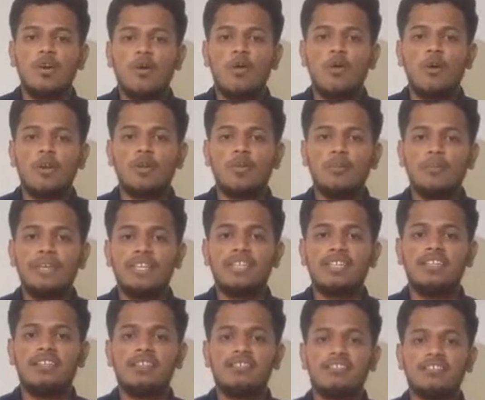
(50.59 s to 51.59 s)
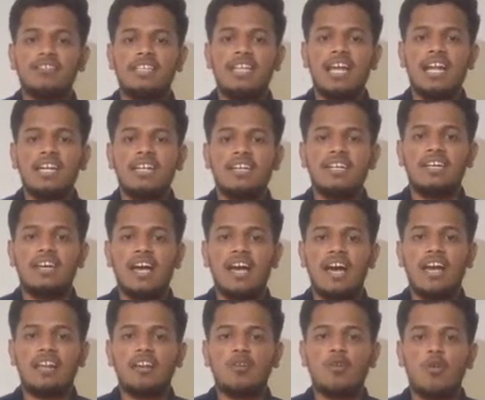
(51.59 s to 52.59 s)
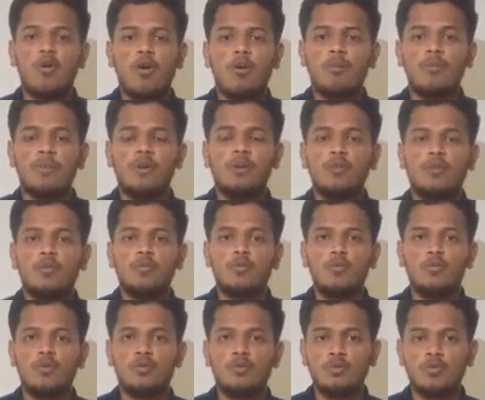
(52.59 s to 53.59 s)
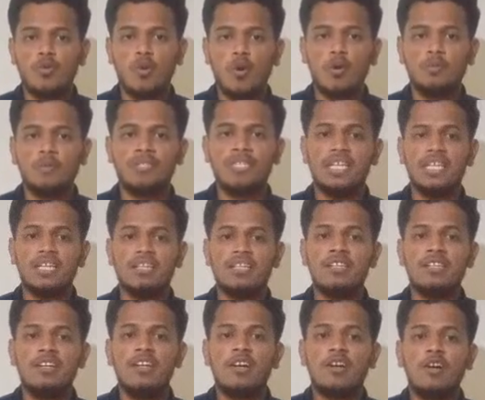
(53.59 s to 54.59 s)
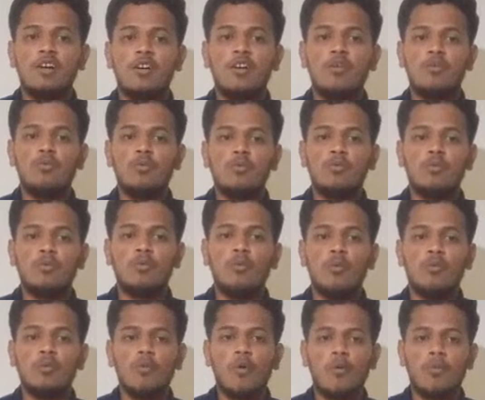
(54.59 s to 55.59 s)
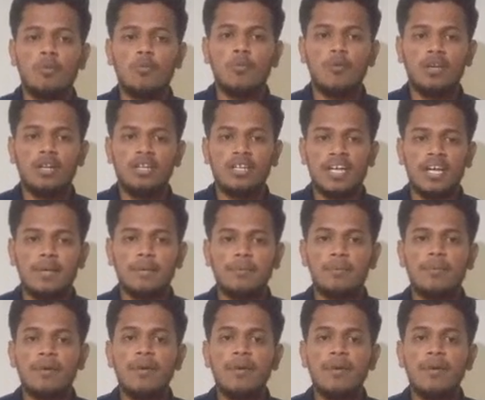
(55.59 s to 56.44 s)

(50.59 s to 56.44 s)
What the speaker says: or method that are common to use object of one type.